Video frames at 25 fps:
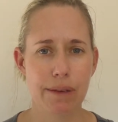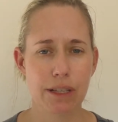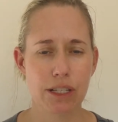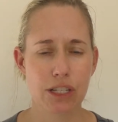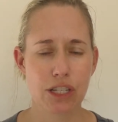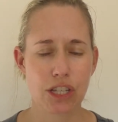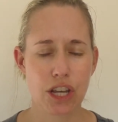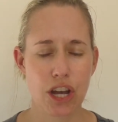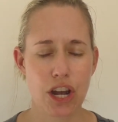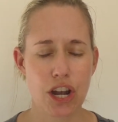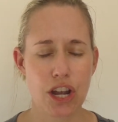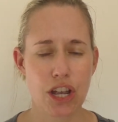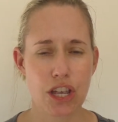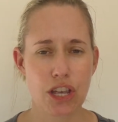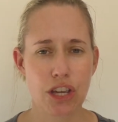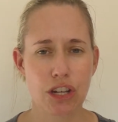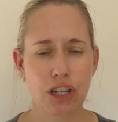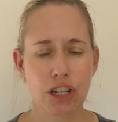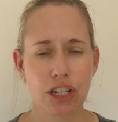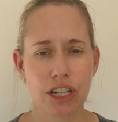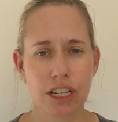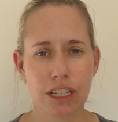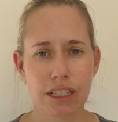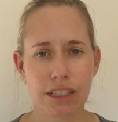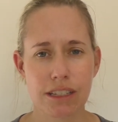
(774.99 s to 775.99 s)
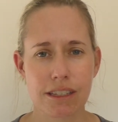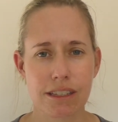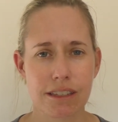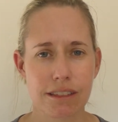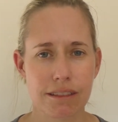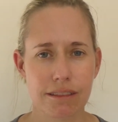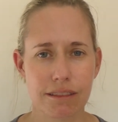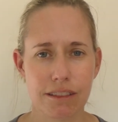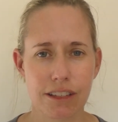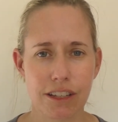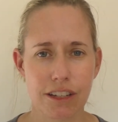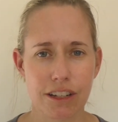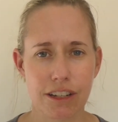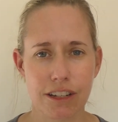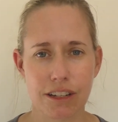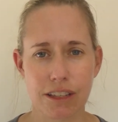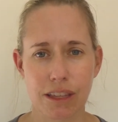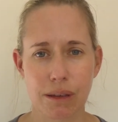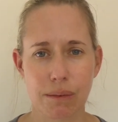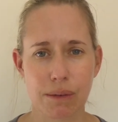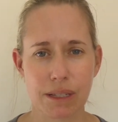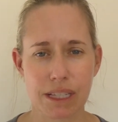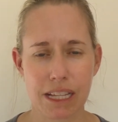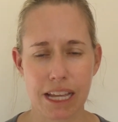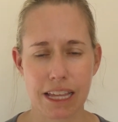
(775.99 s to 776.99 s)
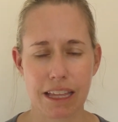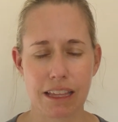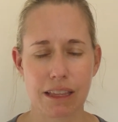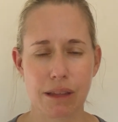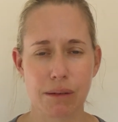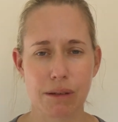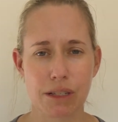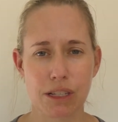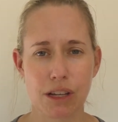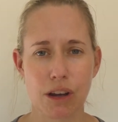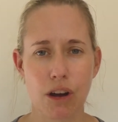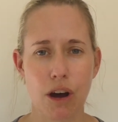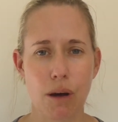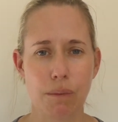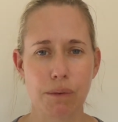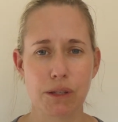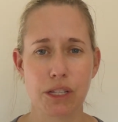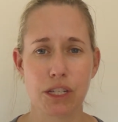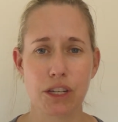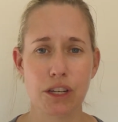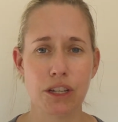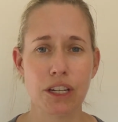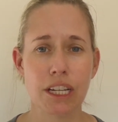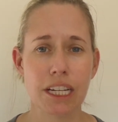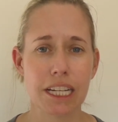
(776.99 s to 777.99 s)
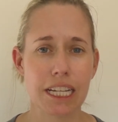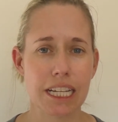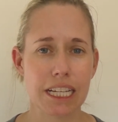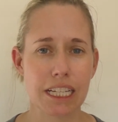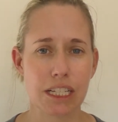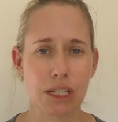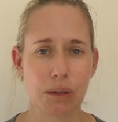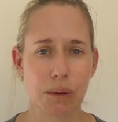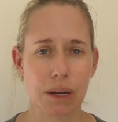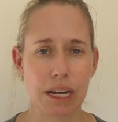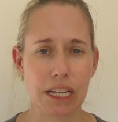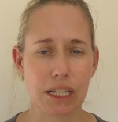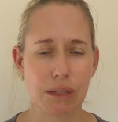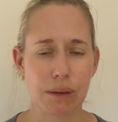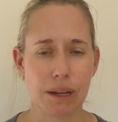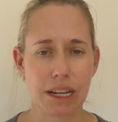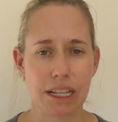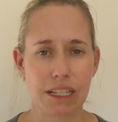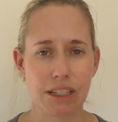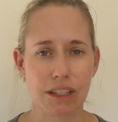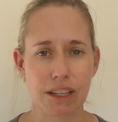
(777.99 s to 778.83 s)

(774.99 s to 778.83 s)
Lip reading: So you couldn't, you know, there was no opportunity in 2020